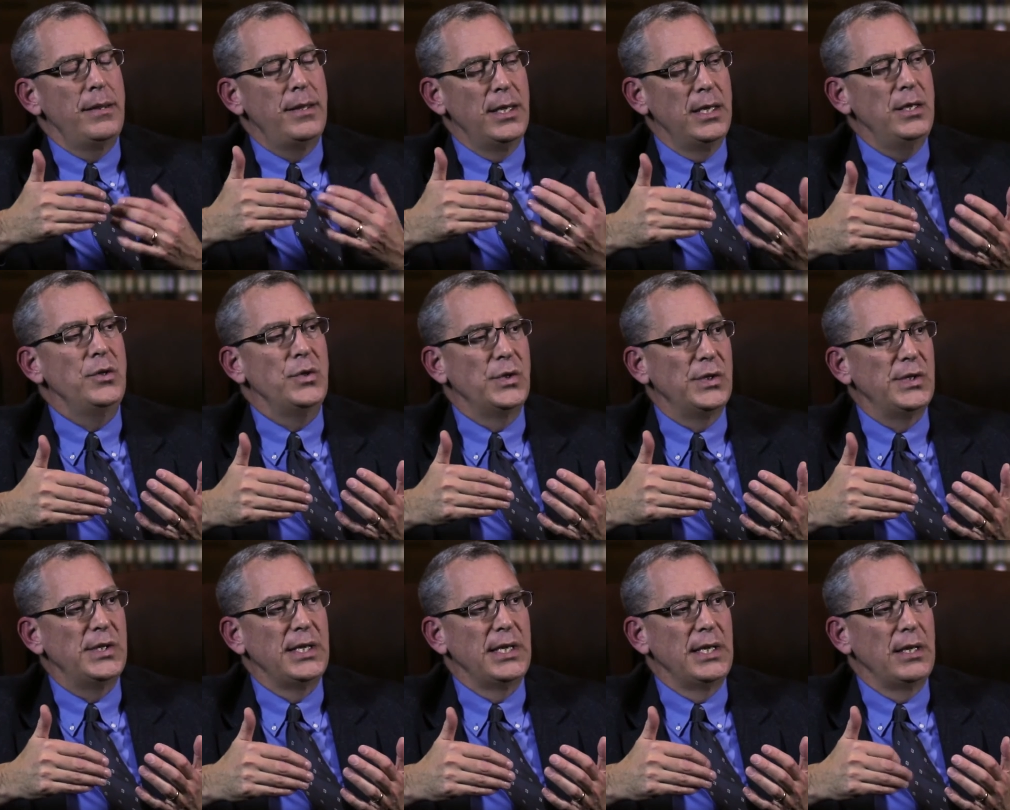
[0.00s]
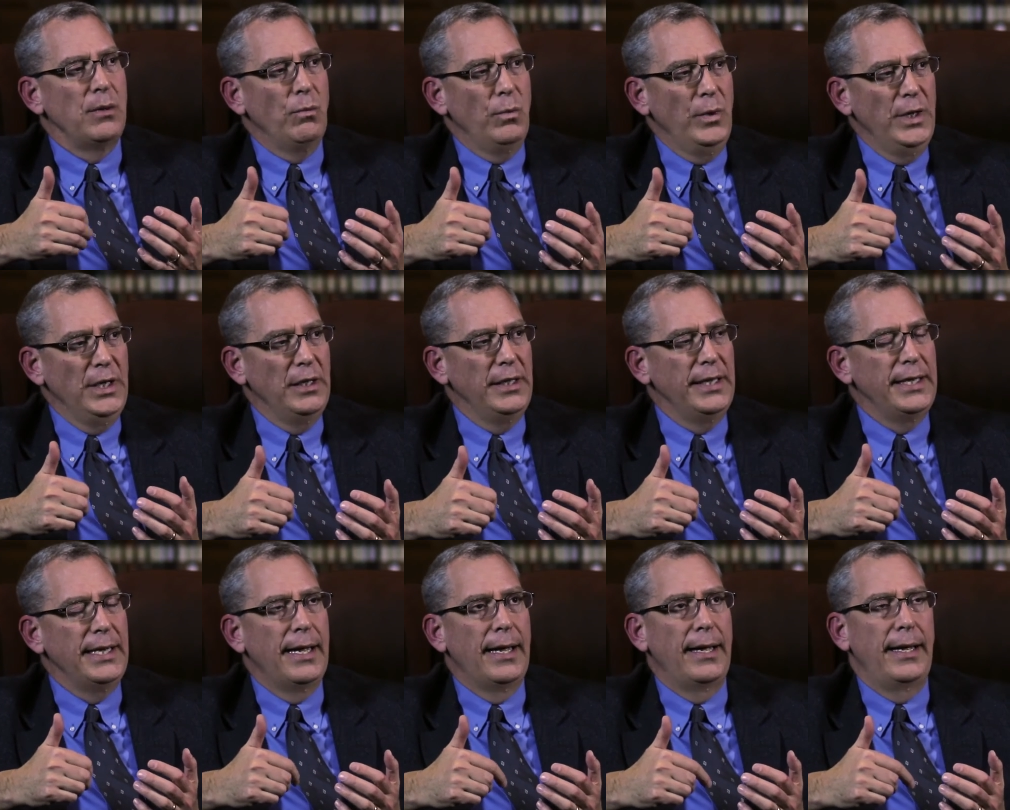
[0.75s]
then you see
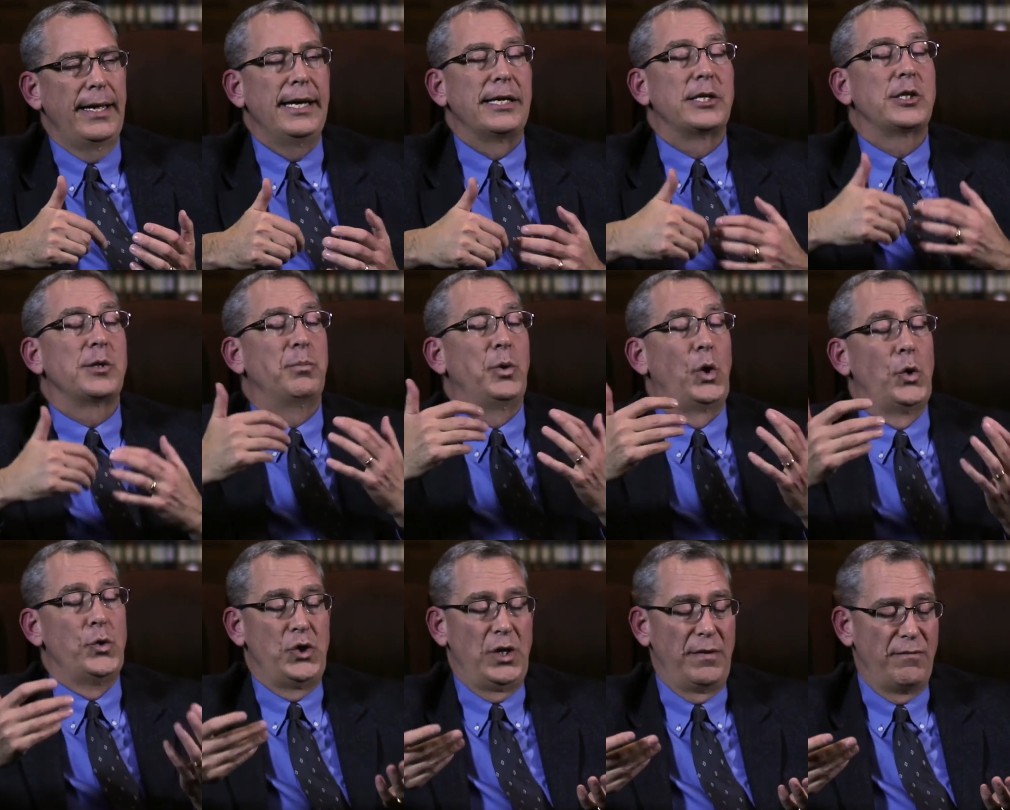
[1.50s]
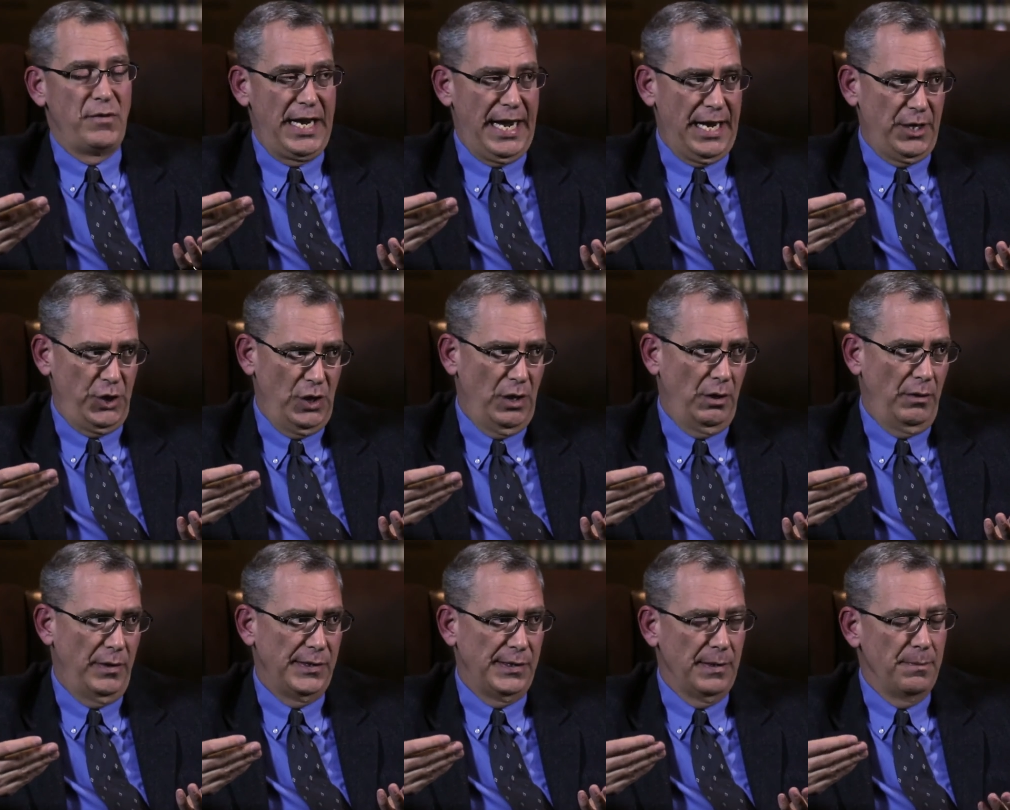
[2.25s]
really an explosion of
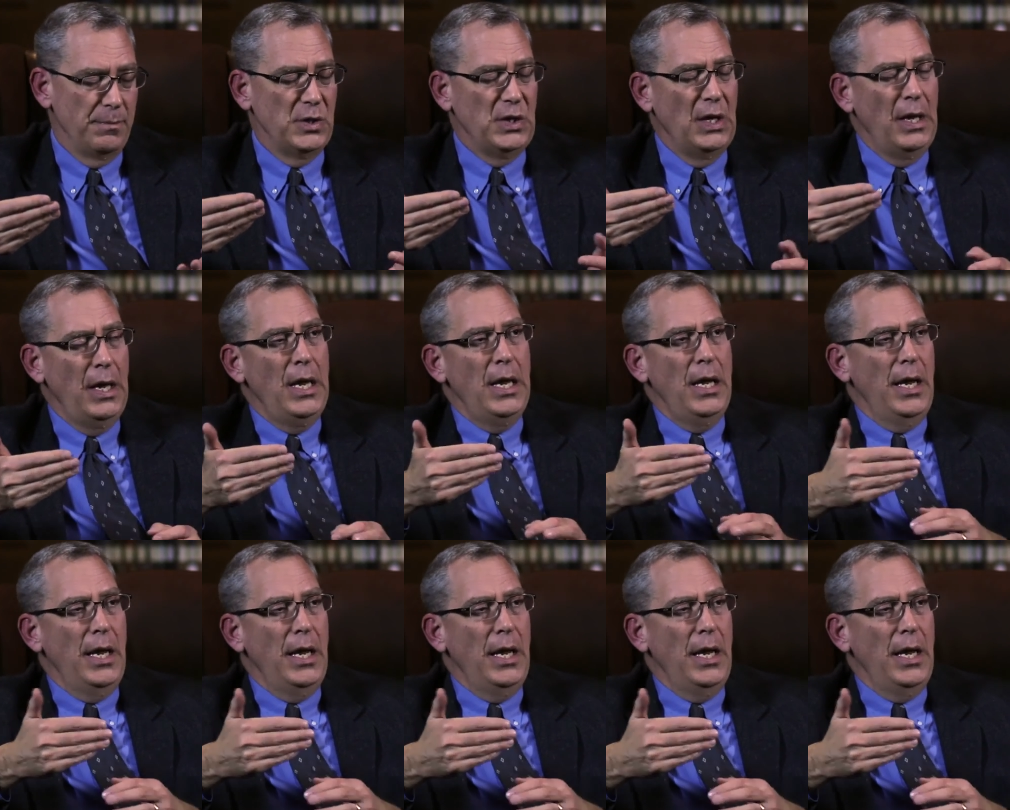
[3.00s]
nationalisms.